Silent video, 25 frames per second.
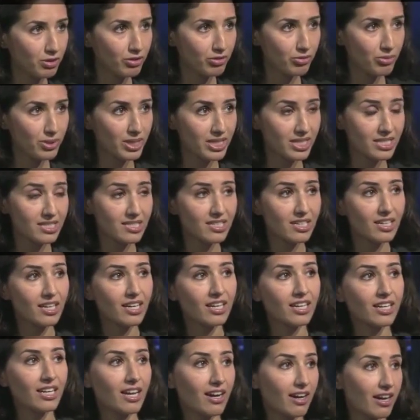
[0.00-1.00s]
of weeks.
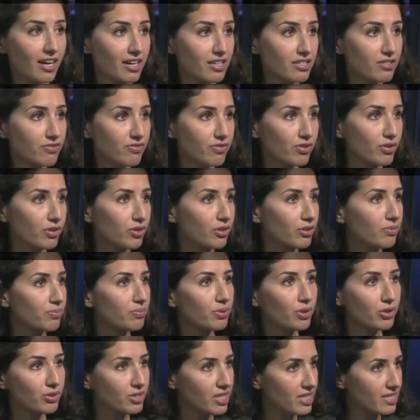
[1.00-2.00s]
Now, as for
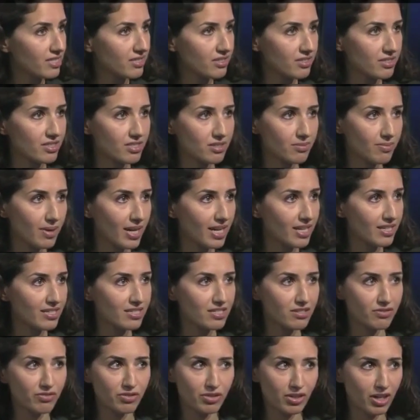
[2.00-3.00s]
protesters' demands,
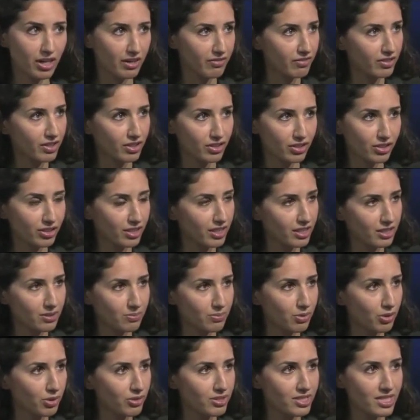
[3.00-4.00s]
if you're having a look at the
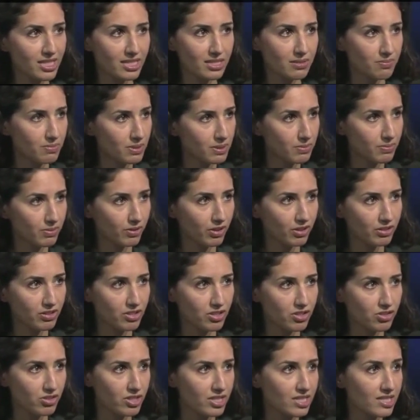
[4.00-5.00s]
protests, people on the
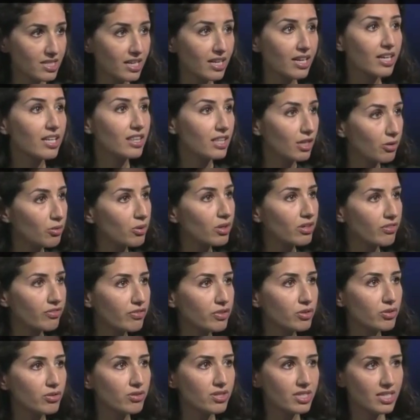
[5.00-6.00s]
streets, they want a
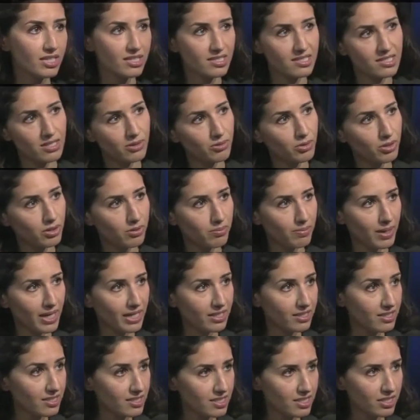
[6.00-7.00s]
few things. They want a
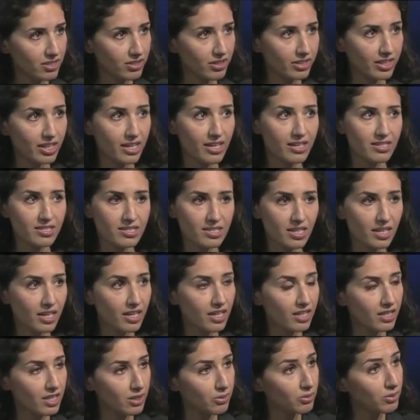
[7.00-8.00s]
ban to tear gas,
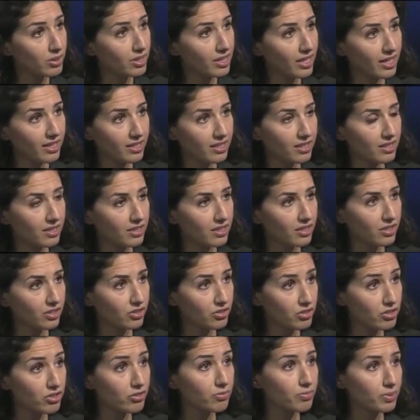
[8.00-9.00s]
they would like the
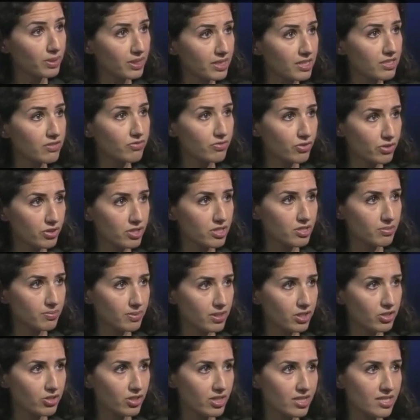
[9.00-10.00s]
use of police force to be
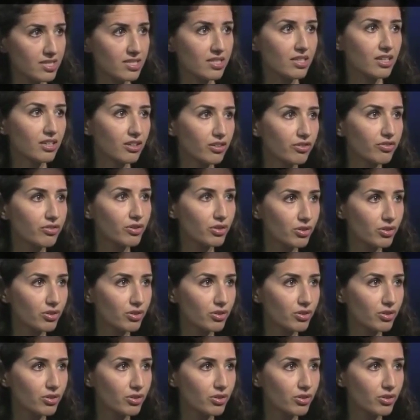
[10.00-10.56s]
addressed, and of